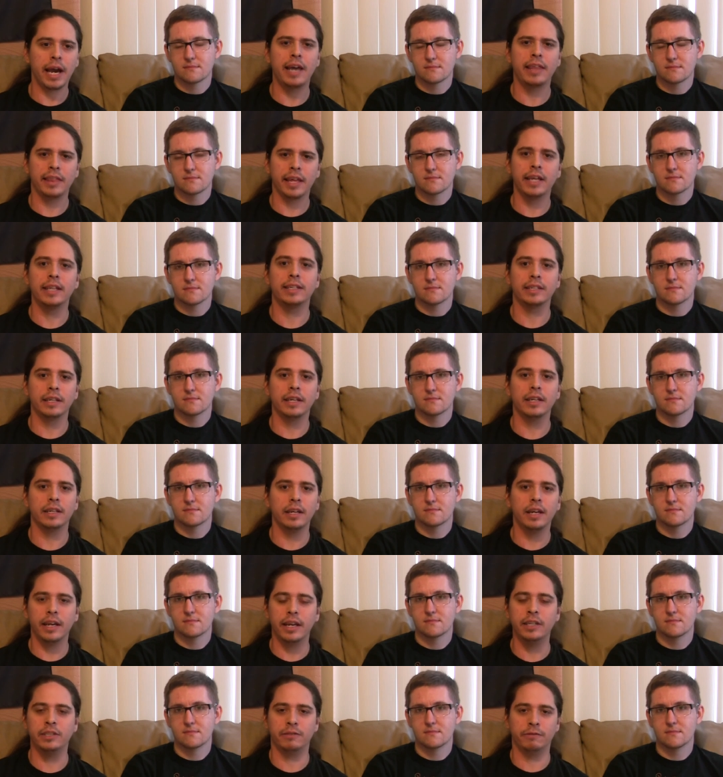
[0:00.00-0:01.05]
Speaker 1: I think,
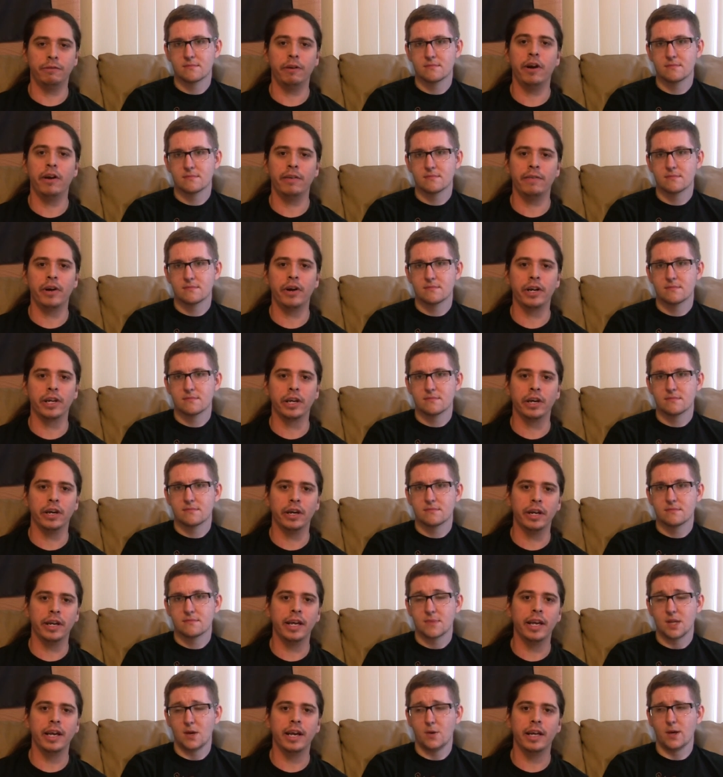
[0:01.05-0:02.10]
is very, very
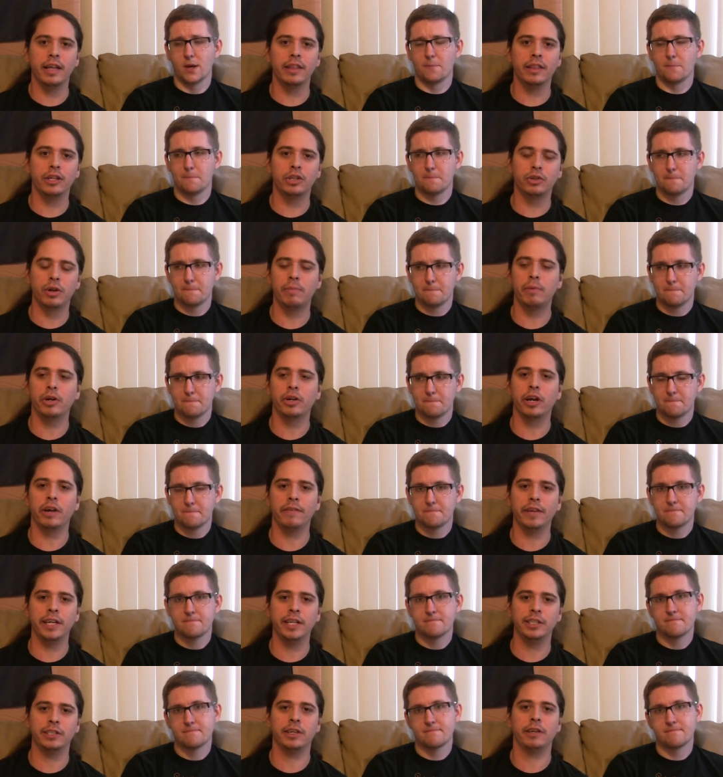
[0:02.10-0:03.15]
good. Oh, yeah. The drummer could
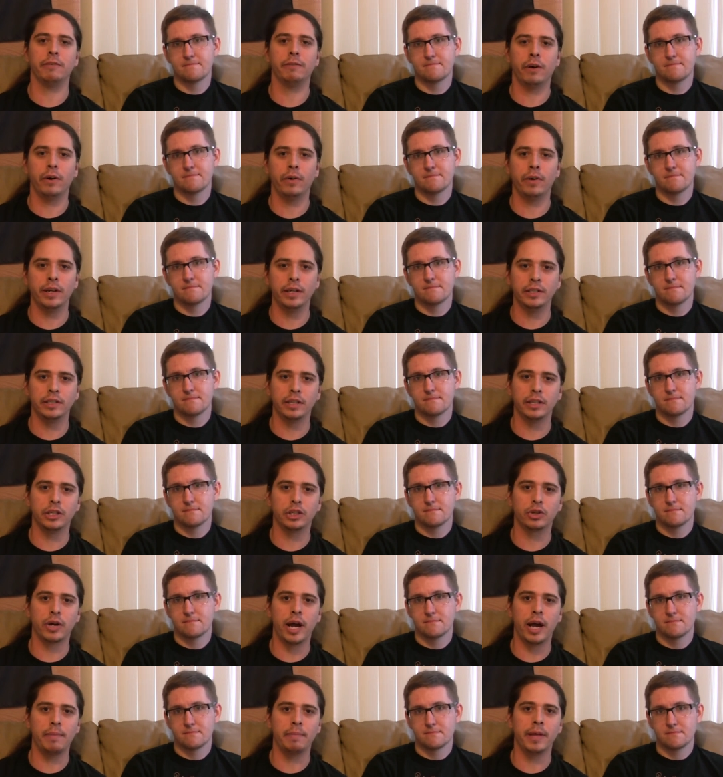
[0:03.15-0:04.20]
have easily fallen into the
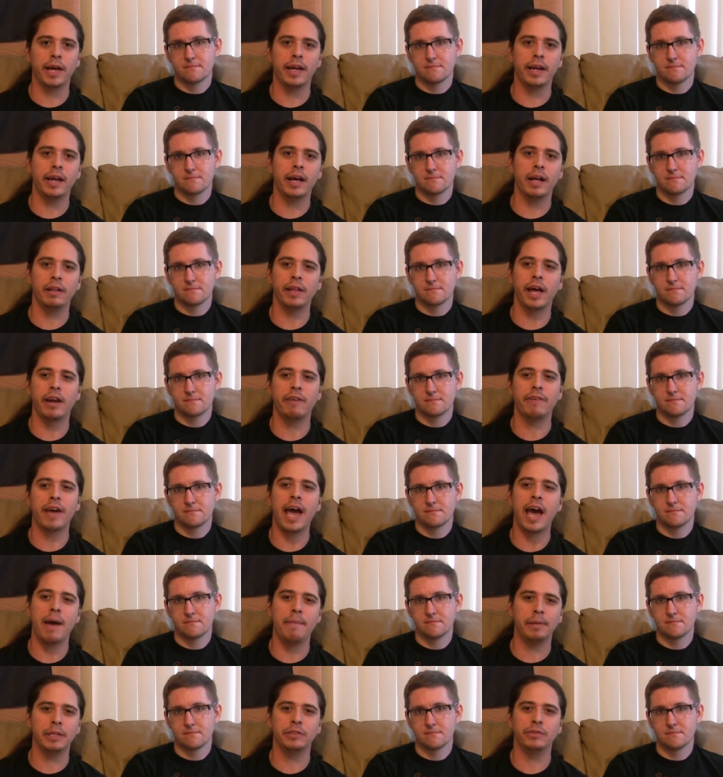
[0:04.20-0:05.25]
trap that a lot of
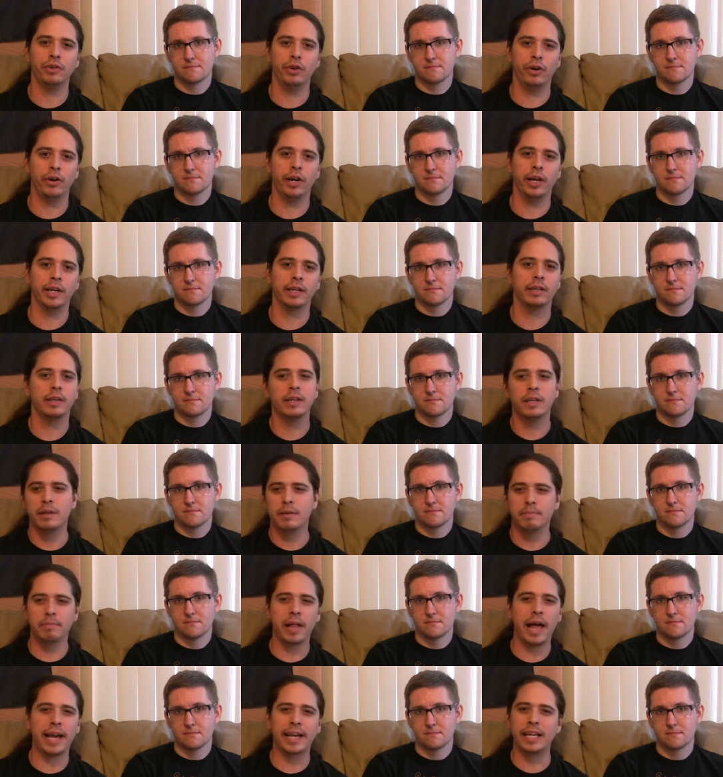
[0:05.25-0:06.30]
atmospheric
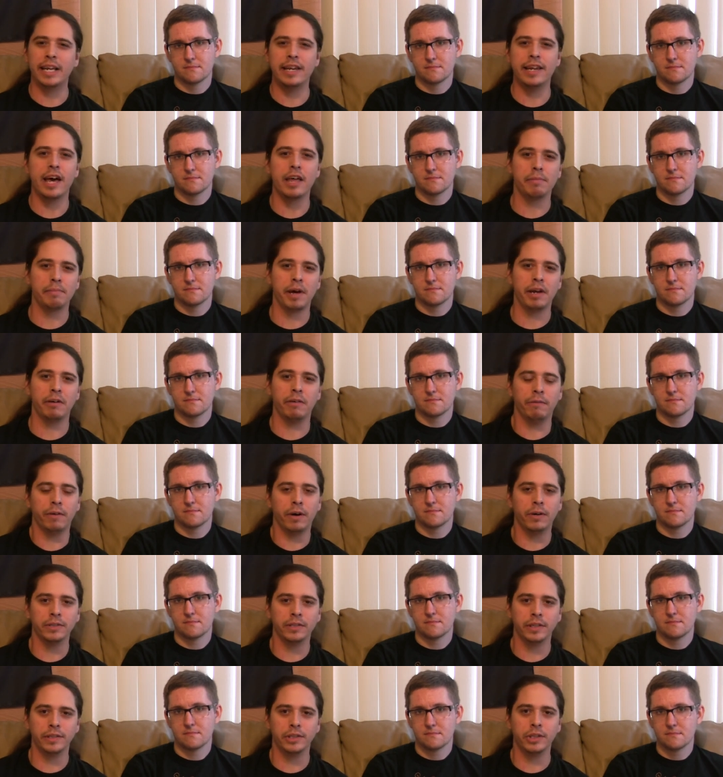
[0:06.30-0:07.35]
black and death metal
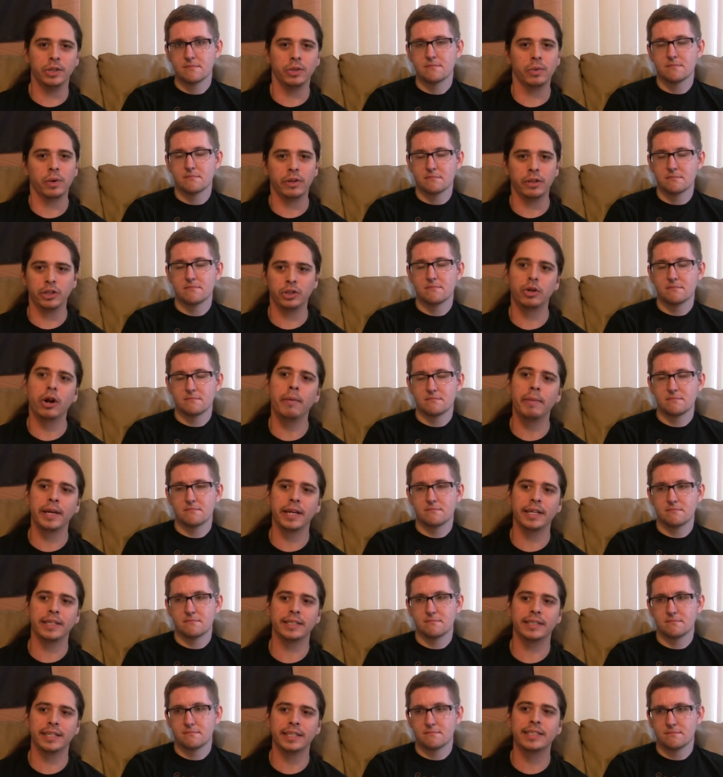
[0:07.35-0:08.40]
falls into, where the
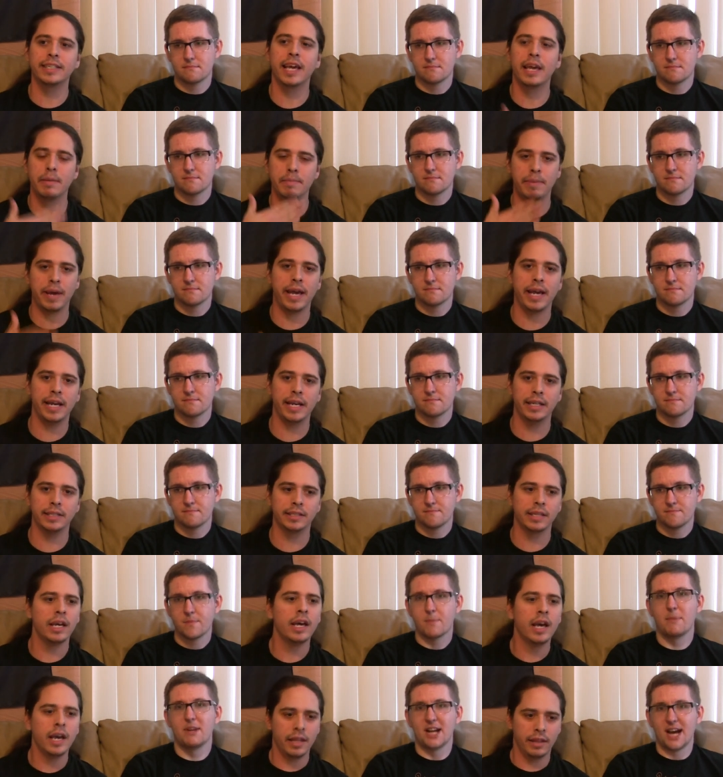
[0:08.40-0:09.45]
drumming is the same
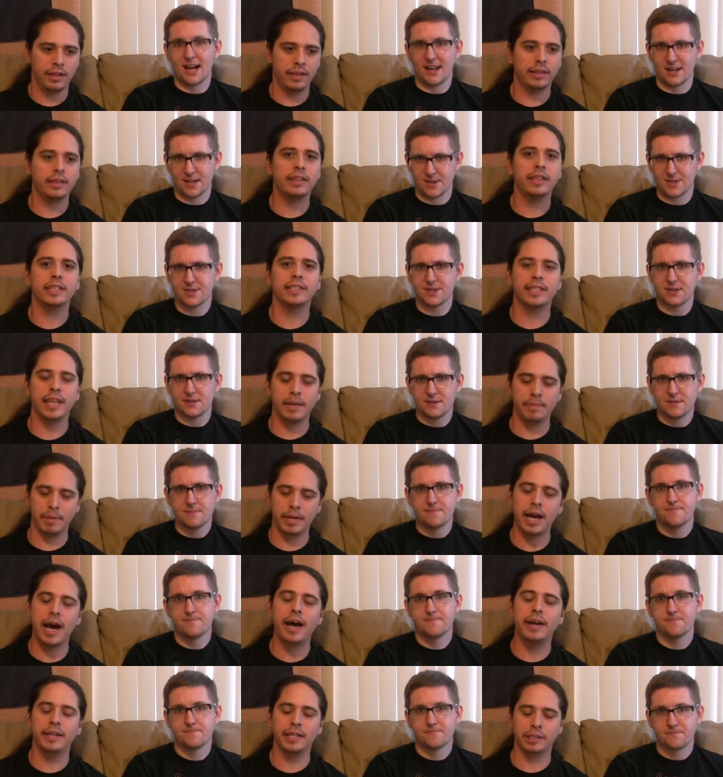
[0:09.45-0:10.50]
pace, monotonous, the same
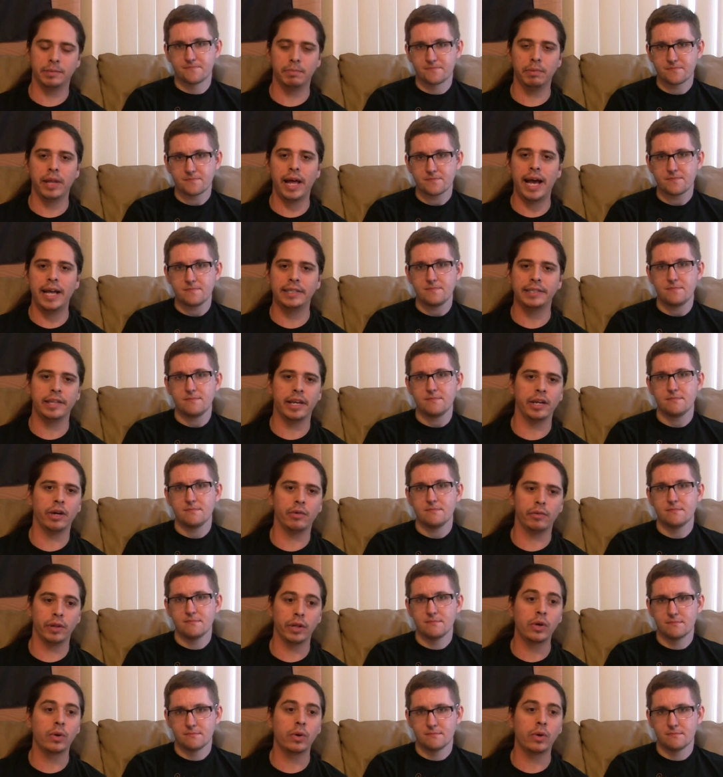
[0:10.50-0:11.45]
monotonous blasting over the